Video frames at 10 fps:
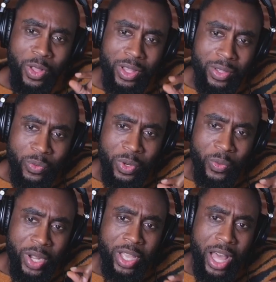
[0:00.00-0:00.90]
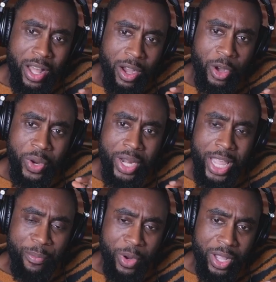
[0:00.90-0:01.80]
we're gonna
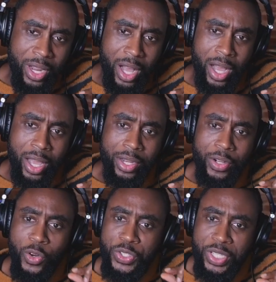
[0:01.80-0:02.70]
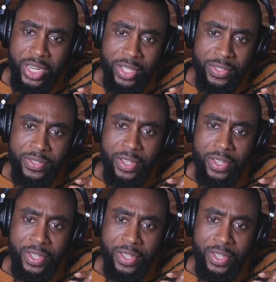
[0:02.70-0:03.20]
hammer in on Christina's